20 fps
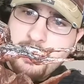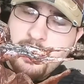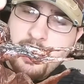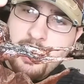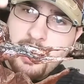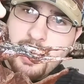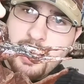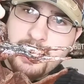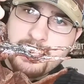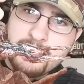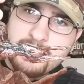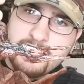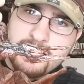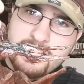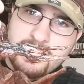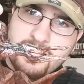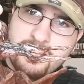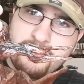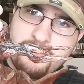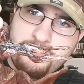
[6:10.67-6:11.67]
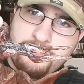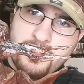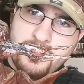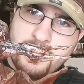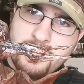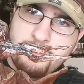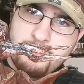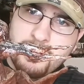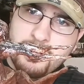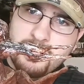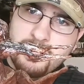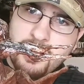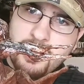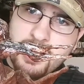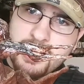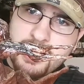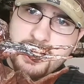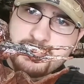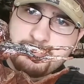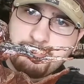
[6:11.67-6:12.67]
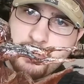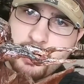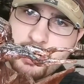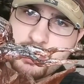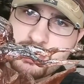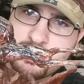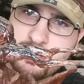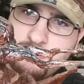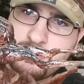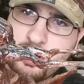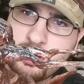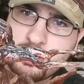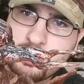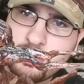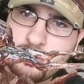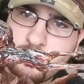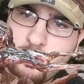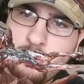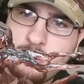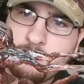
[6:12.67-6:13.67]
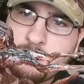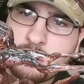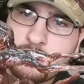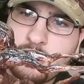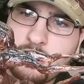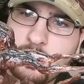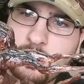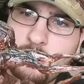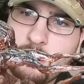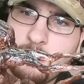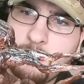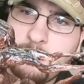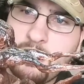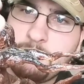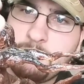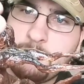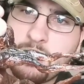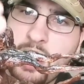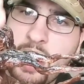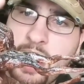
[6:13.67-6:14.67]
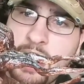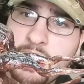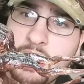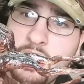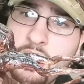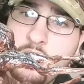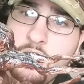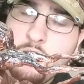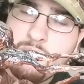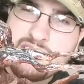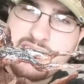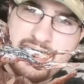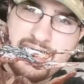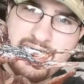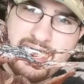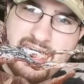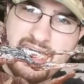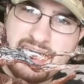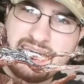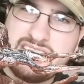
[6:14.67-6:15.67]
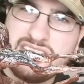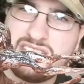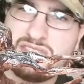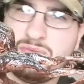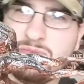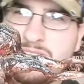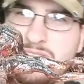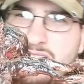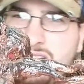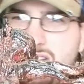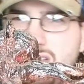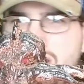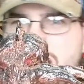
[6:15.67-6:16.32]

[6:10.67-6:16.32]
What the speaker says: I did give him a nice brush of darker overcoat of black, which I think I just went a little